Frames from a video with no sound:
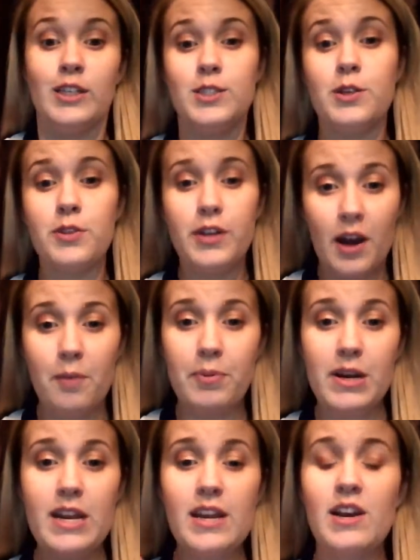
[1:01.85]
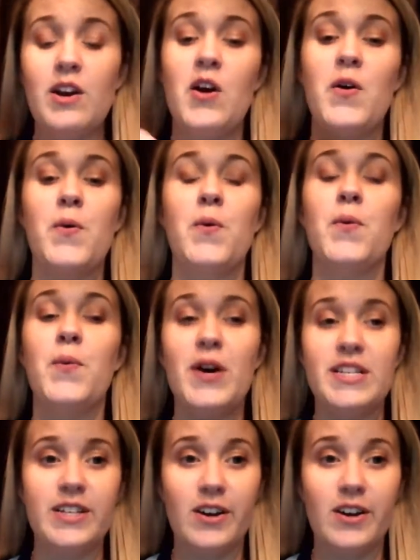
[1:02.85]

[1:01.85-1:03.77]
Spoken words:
So the company was